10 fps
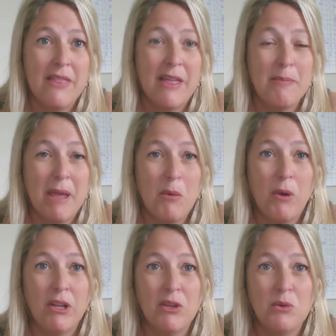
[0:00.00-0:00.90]
they may
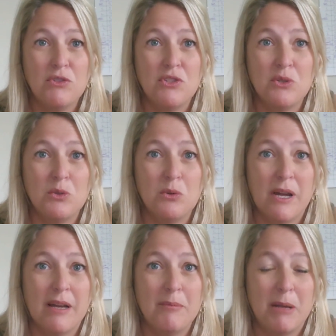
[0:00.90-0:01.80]
want you to
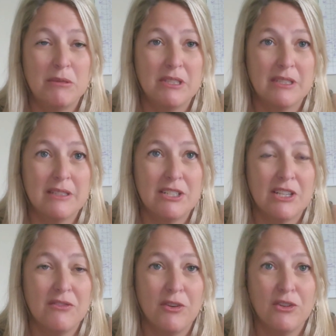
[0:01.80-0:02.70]
be able to
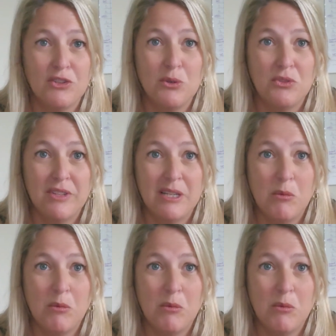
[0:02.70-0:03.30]
convert to city